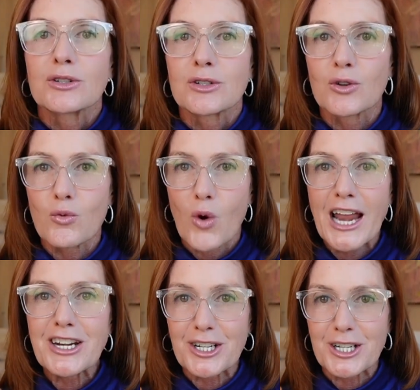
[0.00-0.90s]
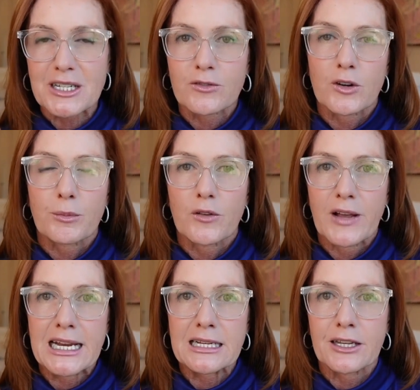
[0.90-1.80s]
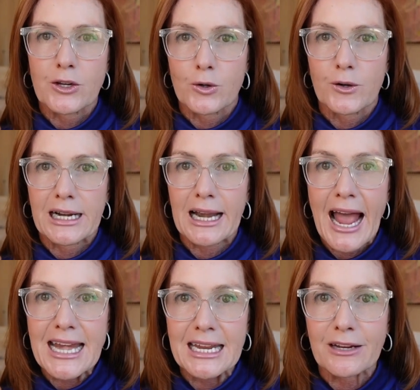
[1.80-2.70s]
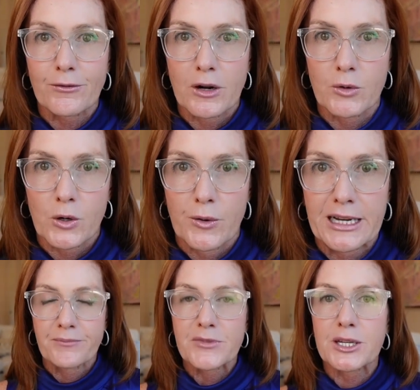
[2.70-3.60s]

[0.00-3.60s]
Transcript: do wonders for preventing the uterine lining from growing.